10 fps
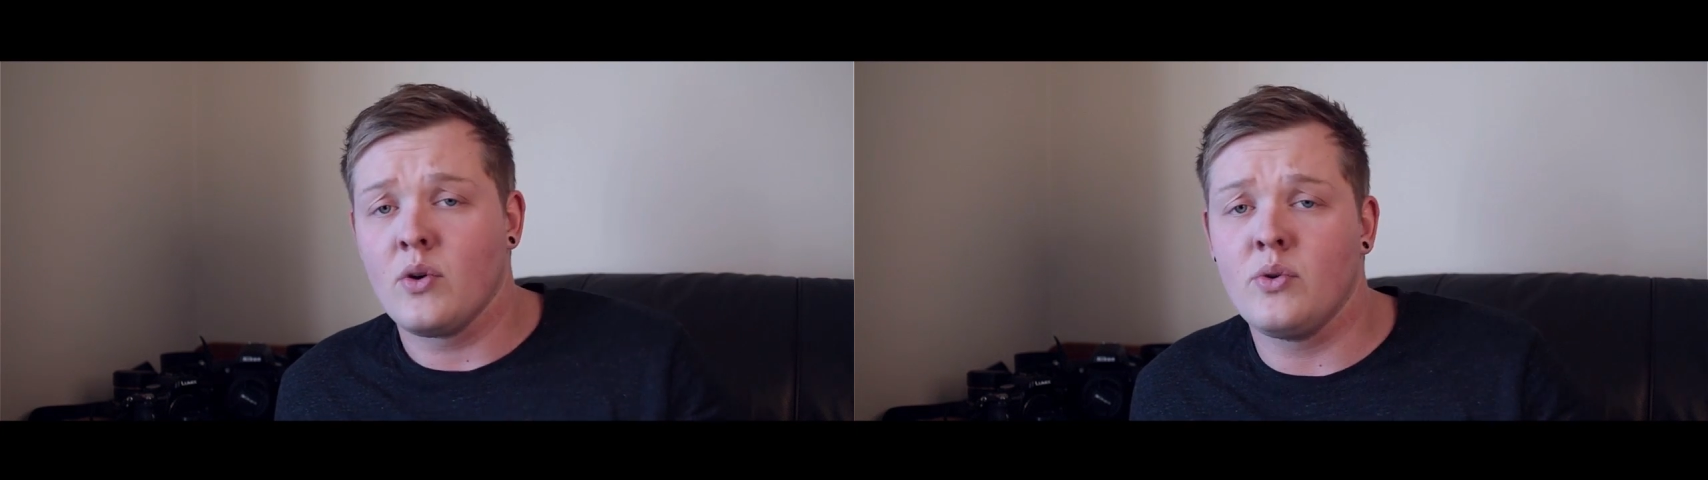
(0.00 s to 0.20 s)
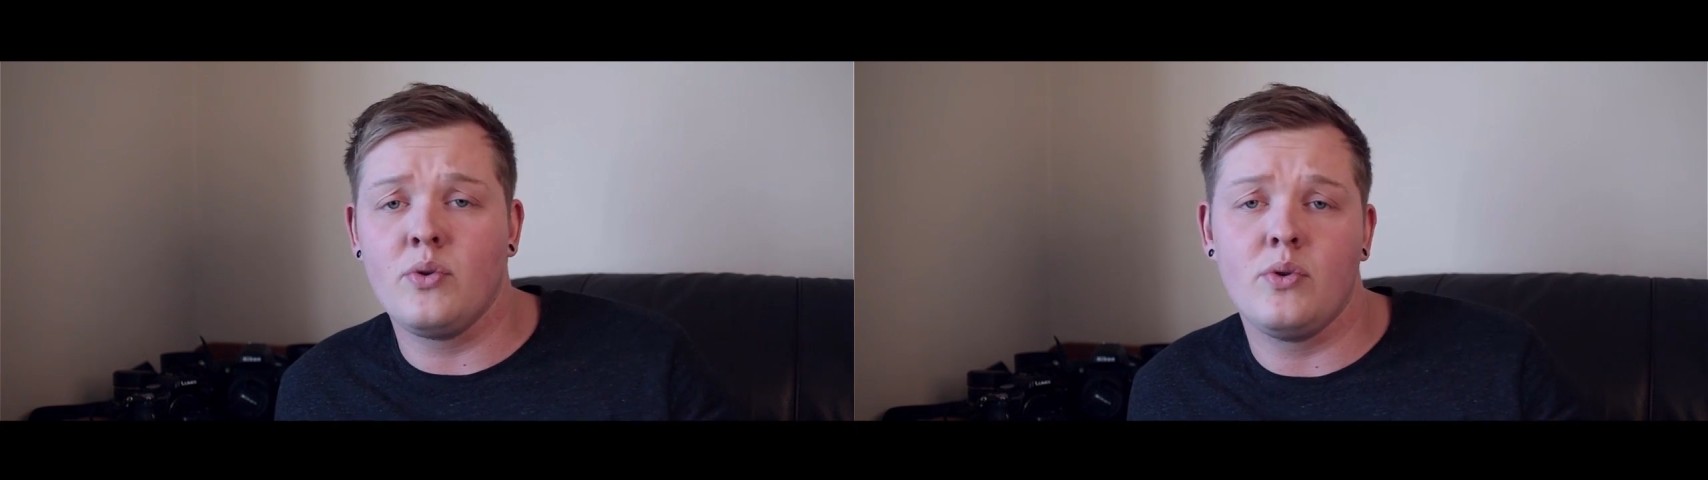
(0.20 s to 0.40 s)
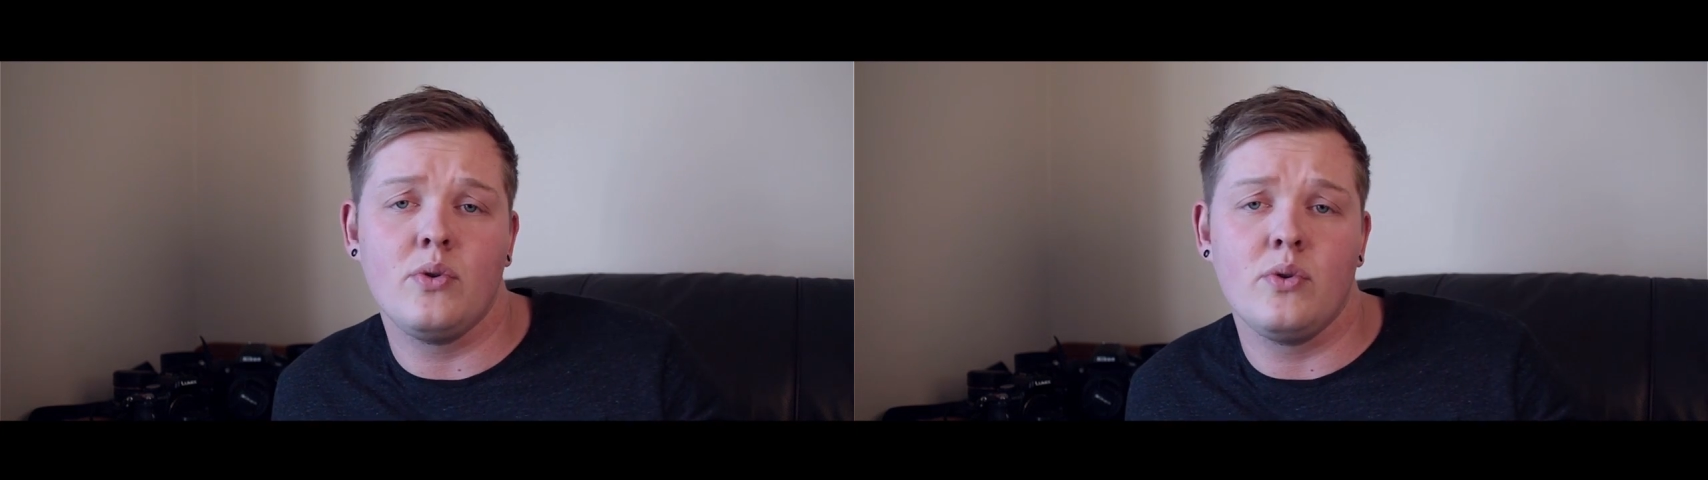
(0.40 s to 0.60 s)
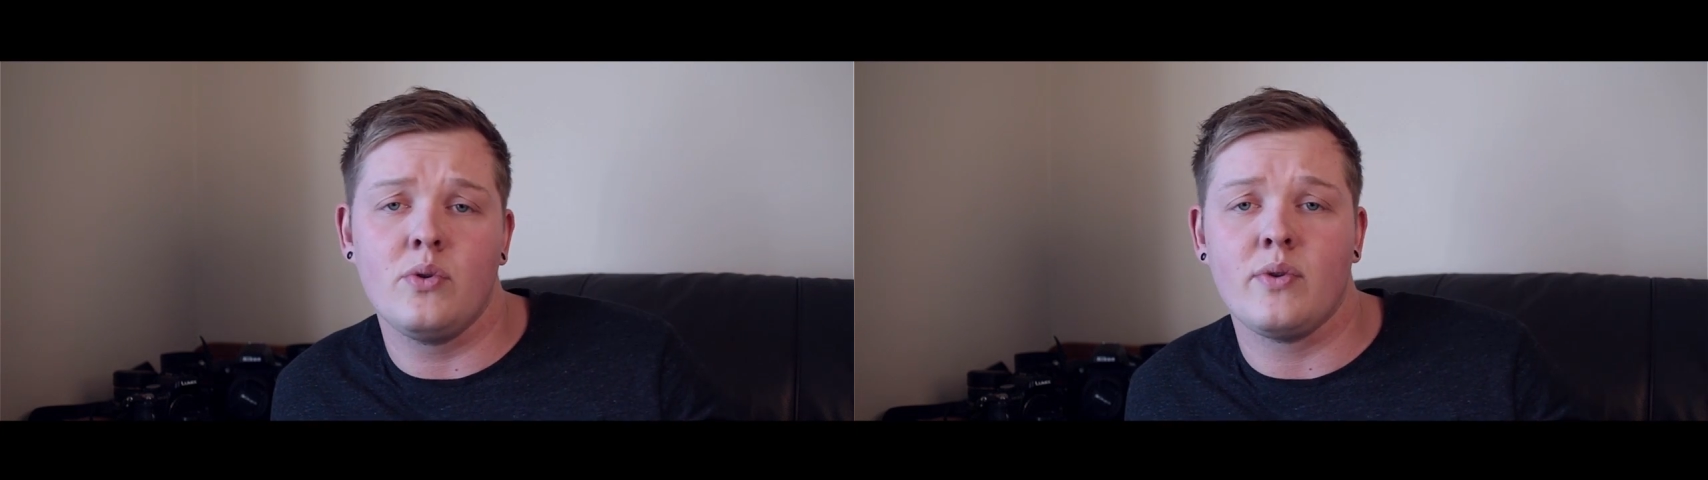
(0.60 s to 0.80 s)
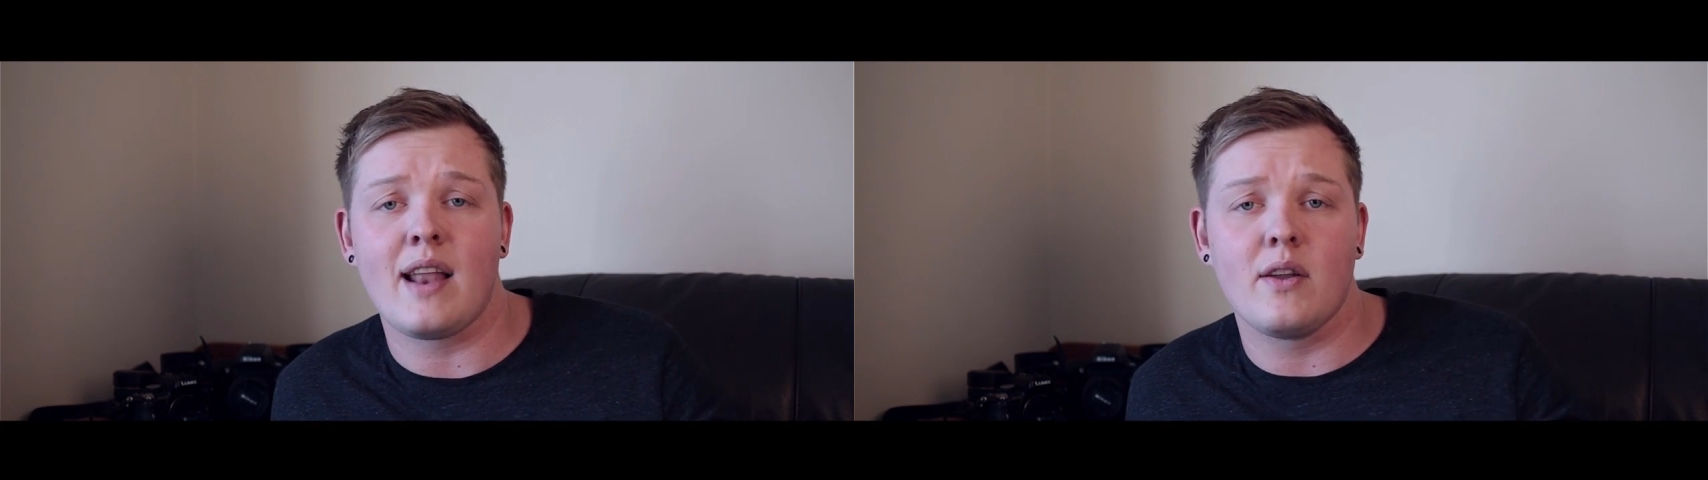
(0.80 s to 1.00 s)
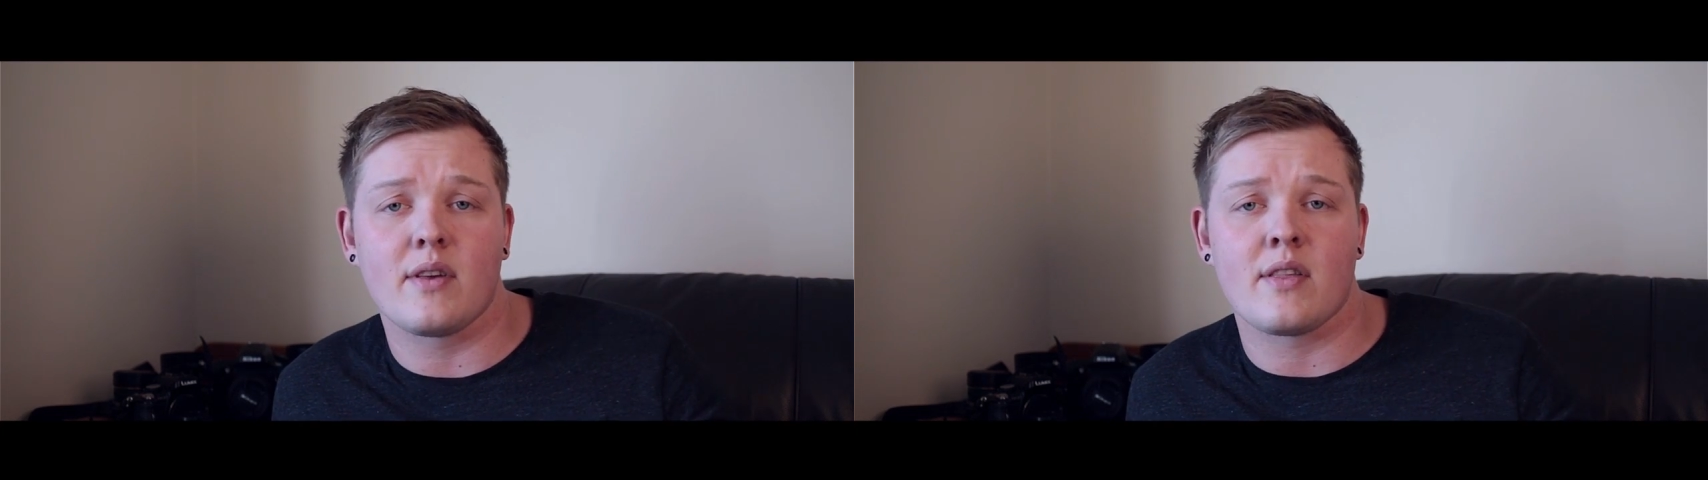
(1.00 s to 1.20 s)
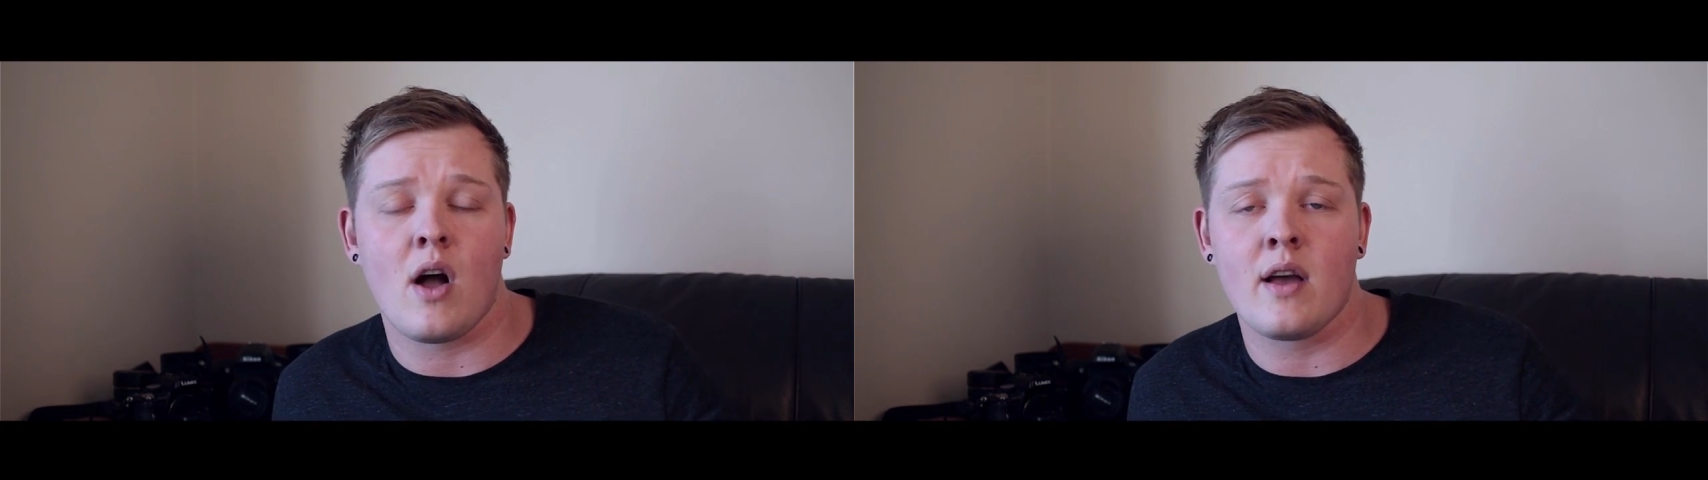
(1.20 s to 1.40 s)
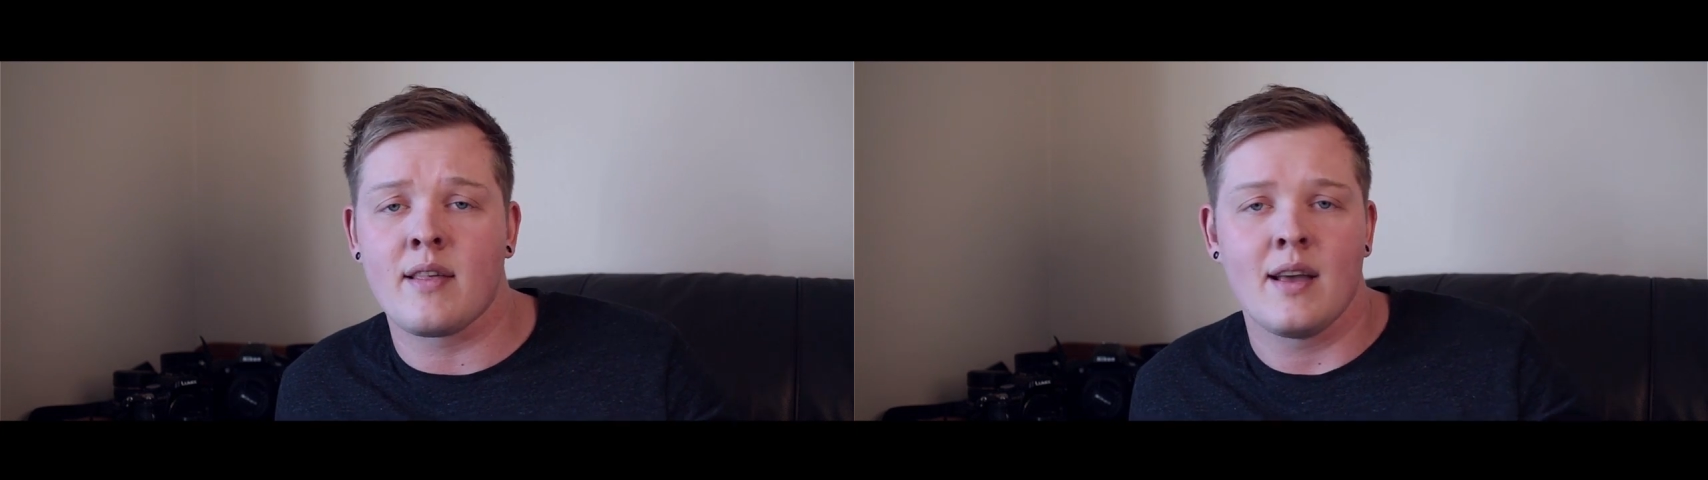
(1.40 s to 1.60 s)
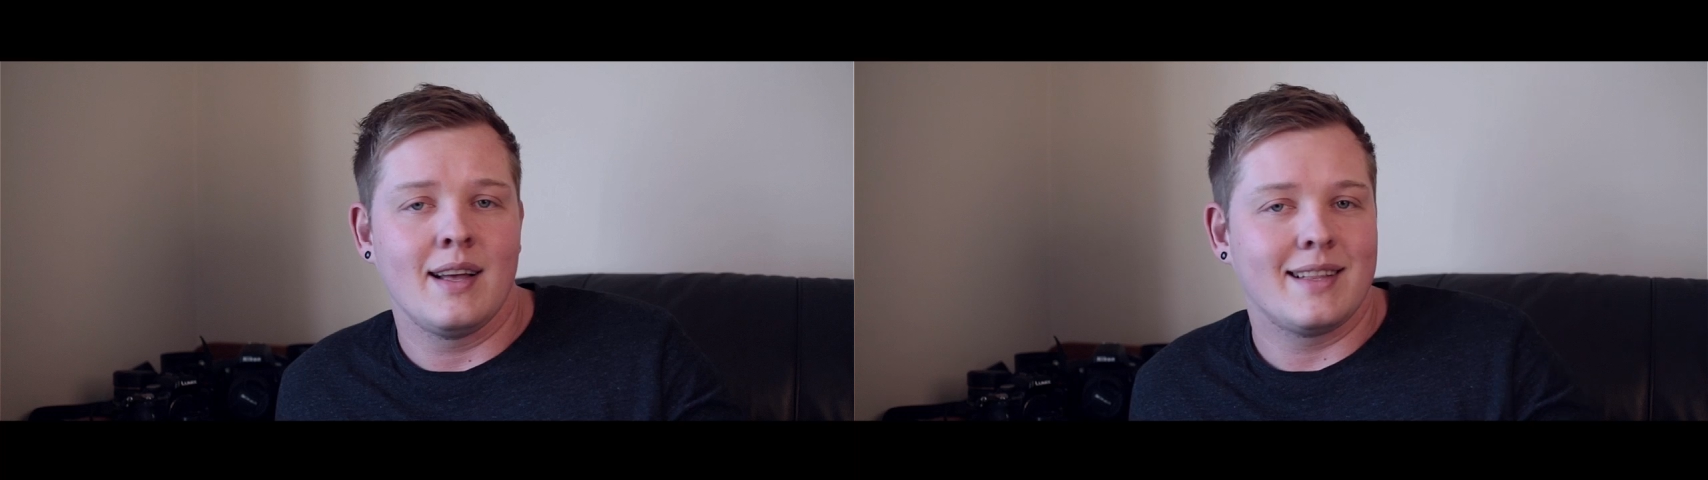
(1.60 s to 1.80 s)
ooh, that looks nice,